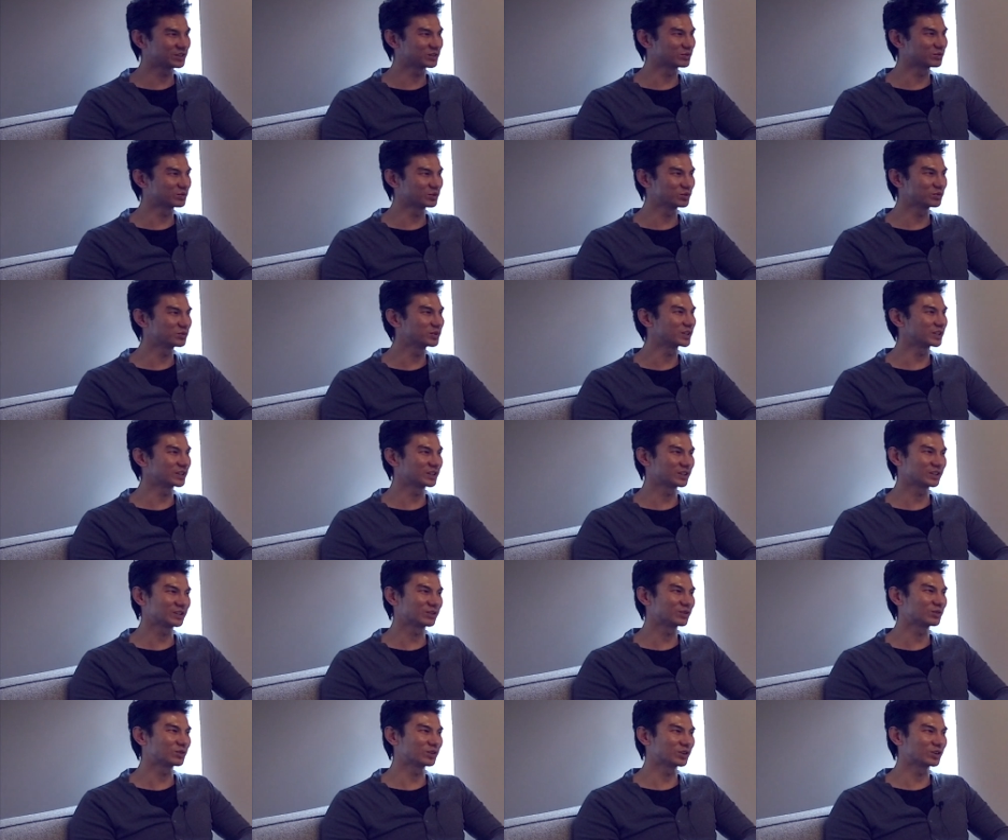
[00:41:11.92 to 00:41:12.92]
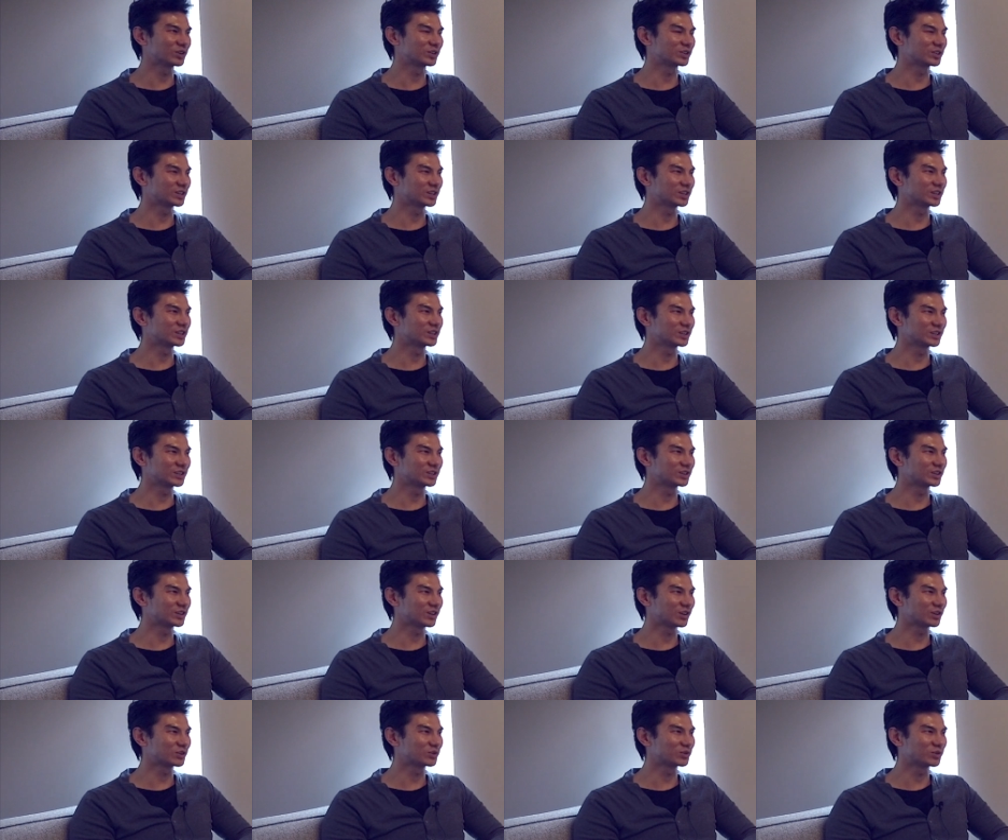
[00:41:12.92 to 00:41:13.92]
either Ruby or
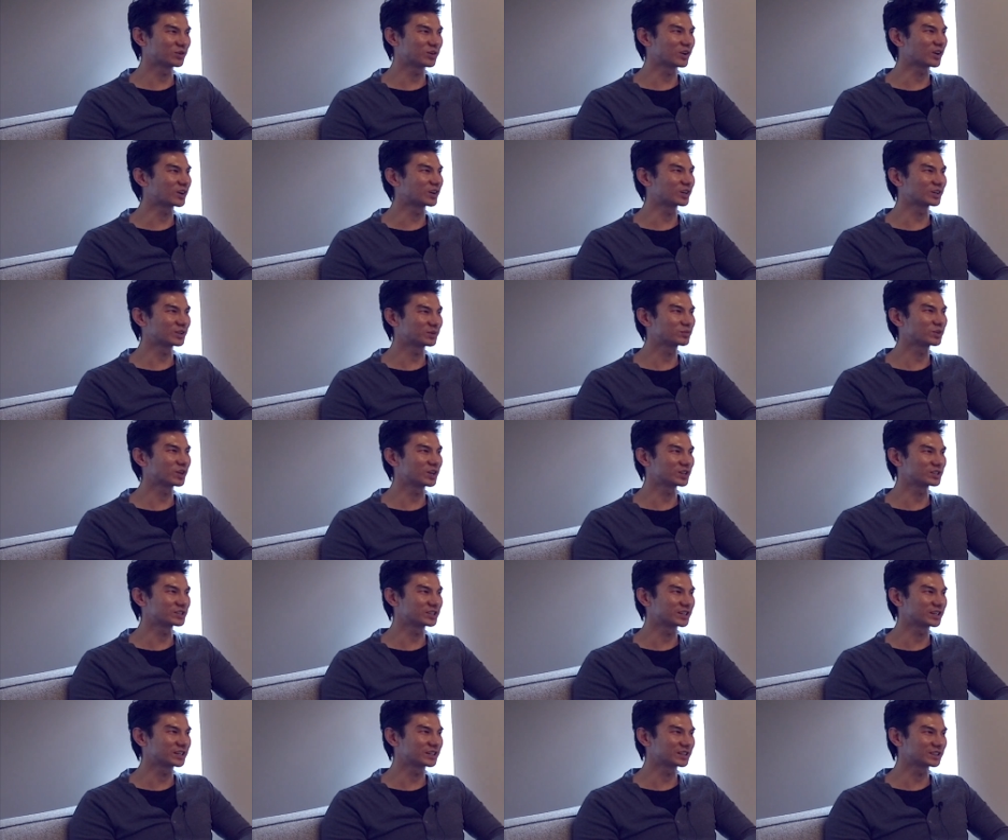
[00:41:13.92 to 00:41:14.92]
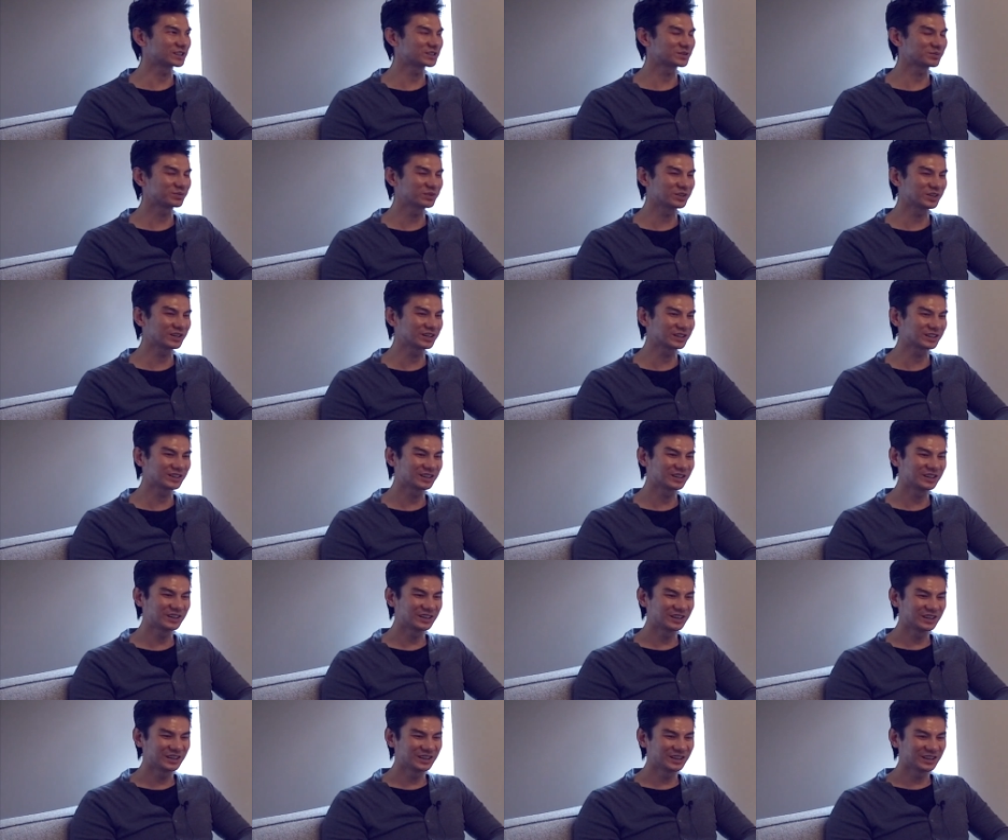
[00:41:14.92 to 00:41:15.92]
ROR projects. But
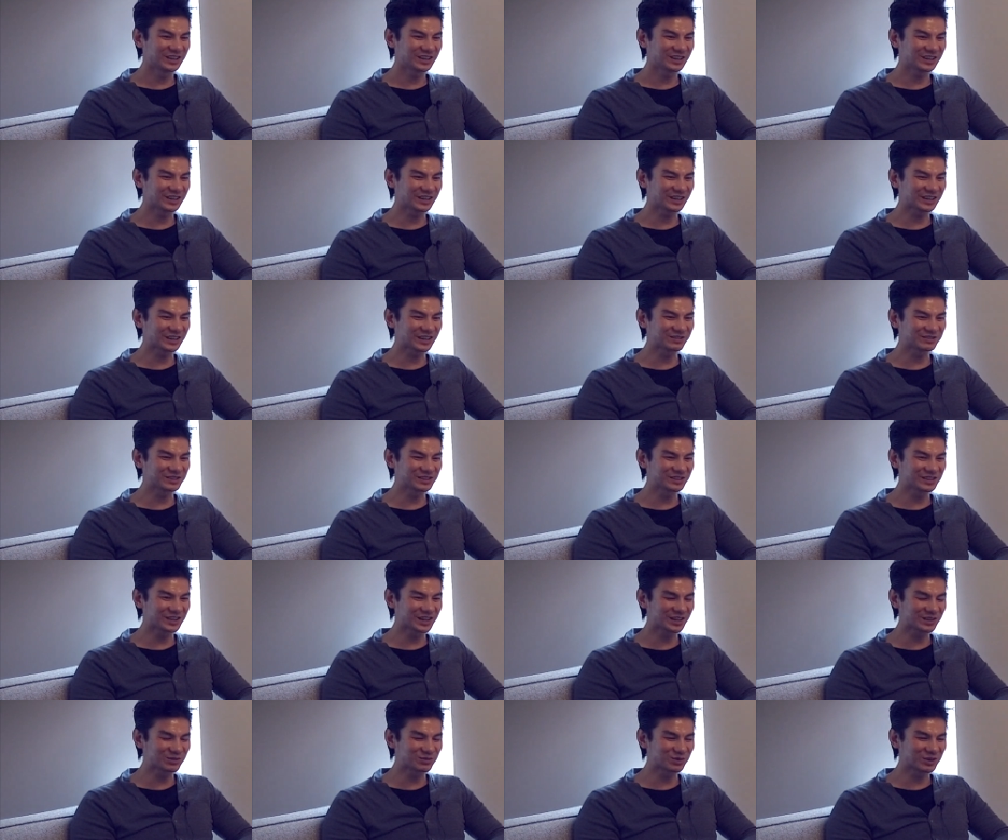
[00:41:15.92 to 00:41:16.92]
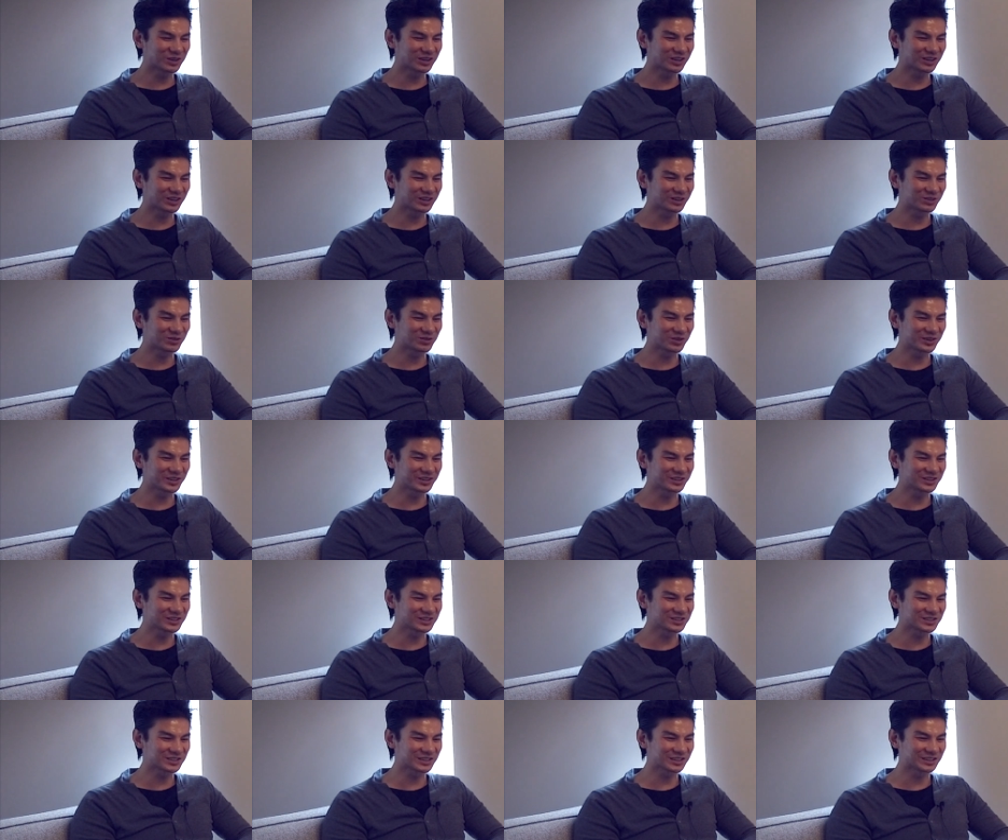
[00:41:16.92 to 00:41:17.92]
I feel like we're
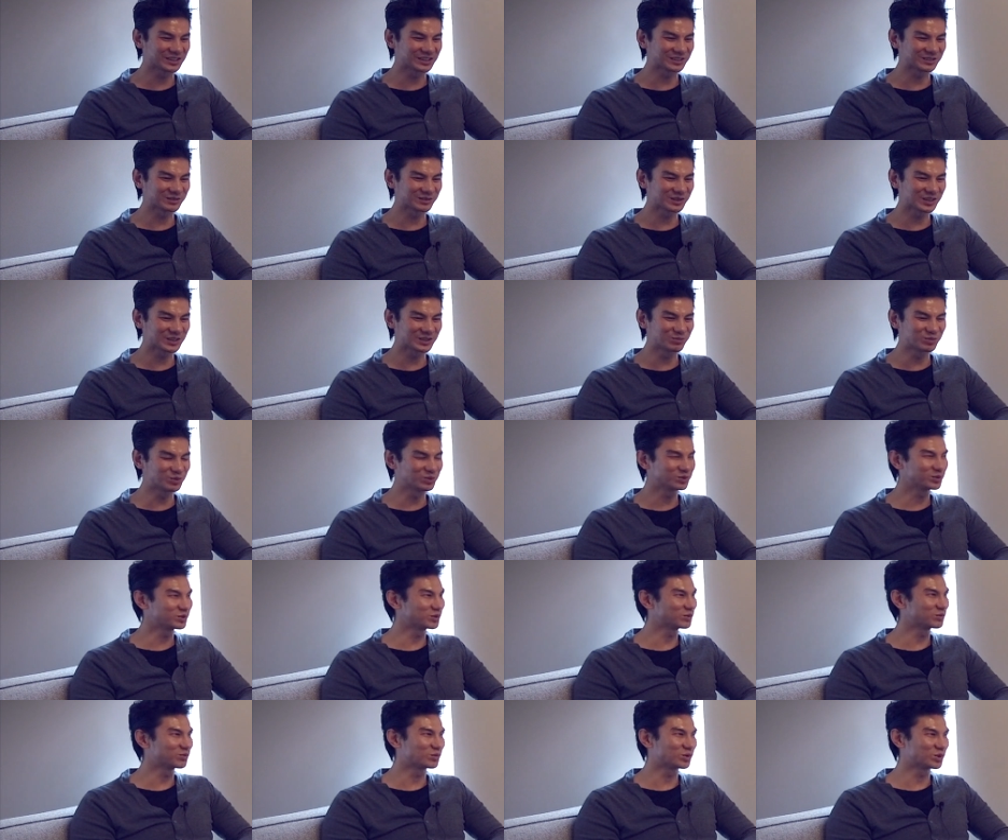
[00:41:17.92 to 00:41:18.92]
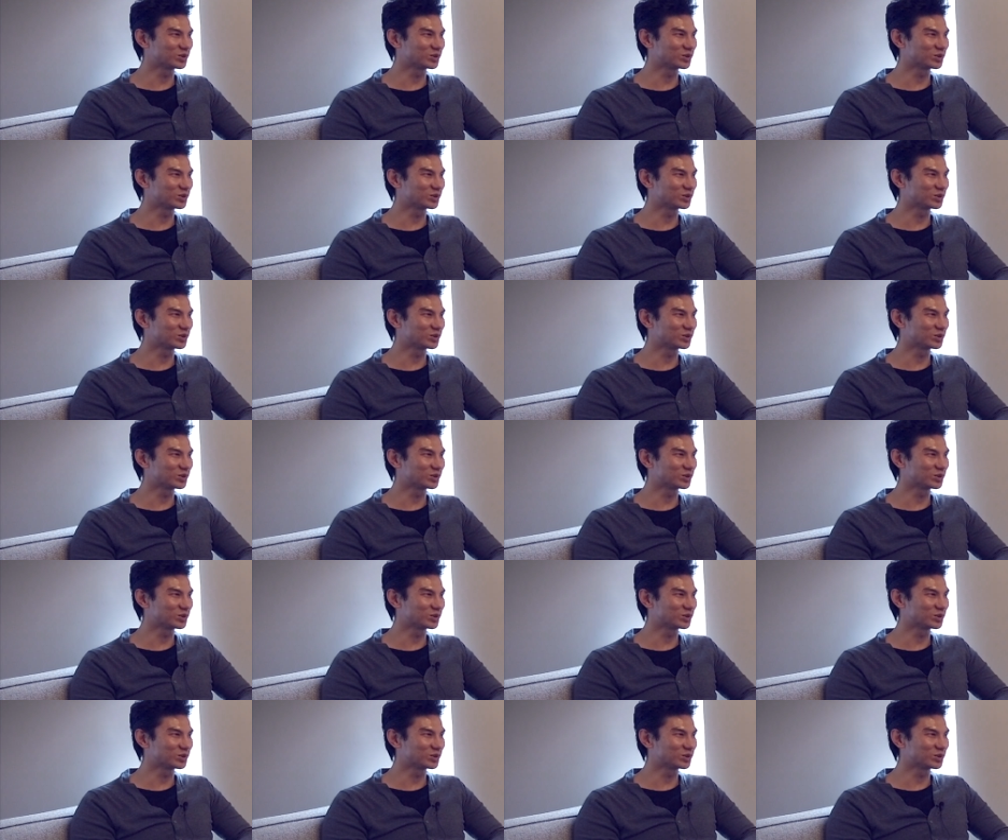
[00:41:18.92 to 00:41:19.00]
in this kind of bold new